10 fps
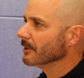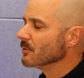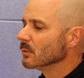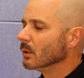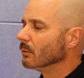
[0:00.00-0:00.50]
I
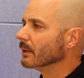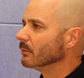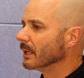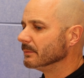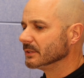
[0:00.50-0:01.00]
don't know.
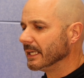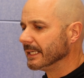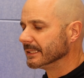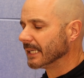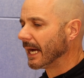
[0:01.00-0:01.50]
What I'm
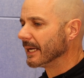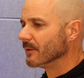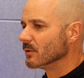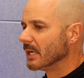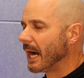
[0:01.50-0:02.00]
saying is
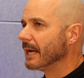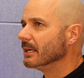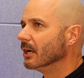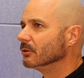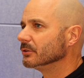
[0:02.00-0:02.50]
I
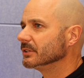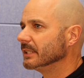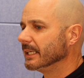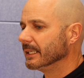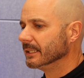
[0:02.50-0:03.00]

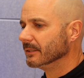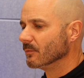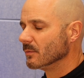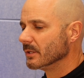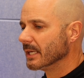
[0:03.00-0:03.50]

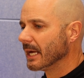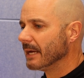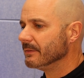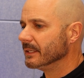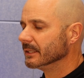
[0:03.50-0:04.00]
understand the
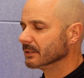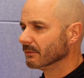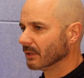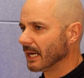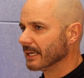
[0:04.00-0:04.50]
heaviness
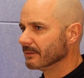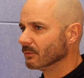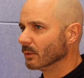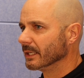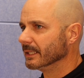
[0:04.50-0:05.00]
of life
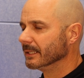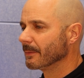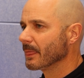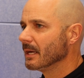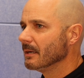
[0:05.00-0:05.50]

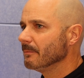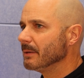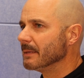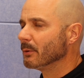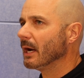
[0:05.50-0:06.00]
when
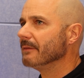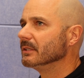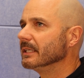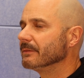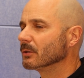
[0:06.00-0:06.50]
people have a
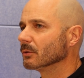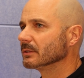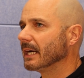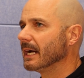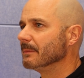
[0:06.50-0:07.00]
difficult
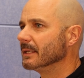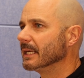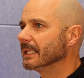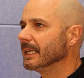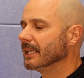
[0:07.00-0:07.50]
time and
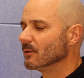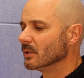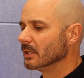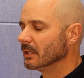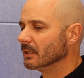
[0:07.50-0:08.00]
they can't
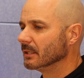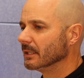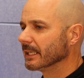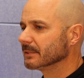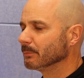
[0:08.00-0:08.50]

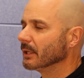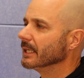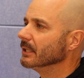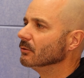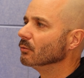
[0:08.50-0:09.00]

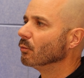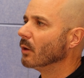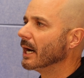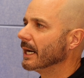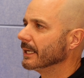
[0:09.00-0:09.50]
explain
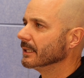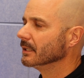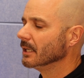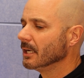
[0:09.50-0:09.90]
why,